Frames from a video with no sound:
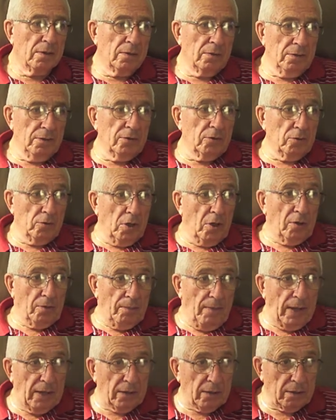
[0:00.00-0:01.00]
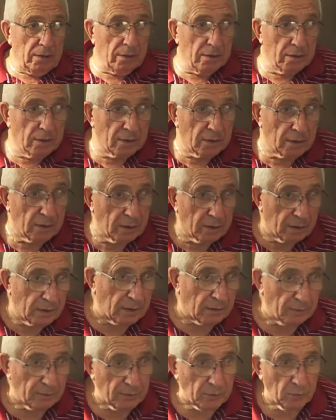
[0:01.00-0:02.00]
not make it,
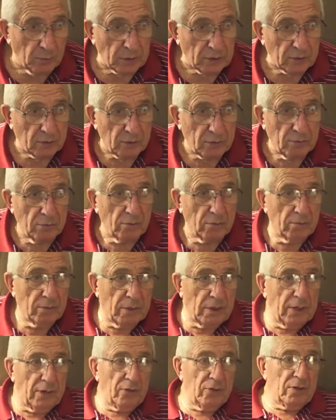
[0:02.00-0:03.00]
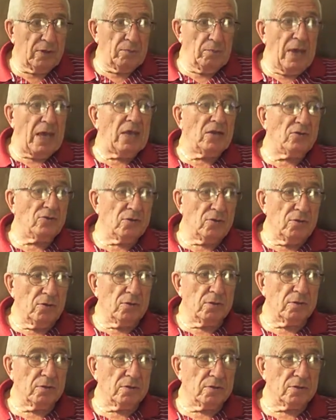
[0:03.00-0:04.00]
and you wanted to do anything major
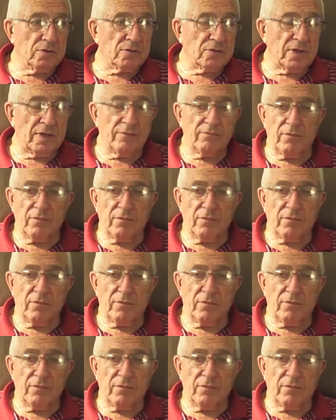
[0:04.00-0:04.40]
you could to save